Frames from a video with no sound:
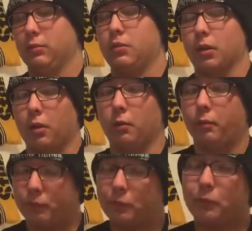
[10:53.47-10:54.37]
So,
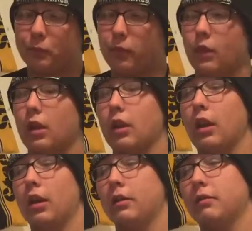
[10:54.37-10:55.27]

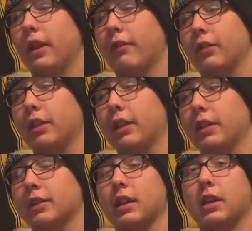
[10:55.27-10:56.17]

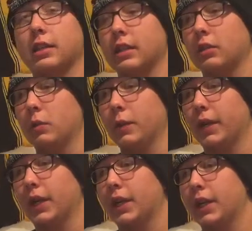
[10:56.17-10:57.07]
definitely Zelda Wind
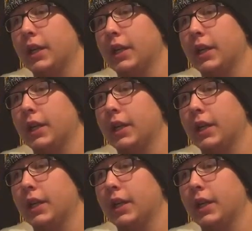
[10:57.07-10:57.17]
Waker.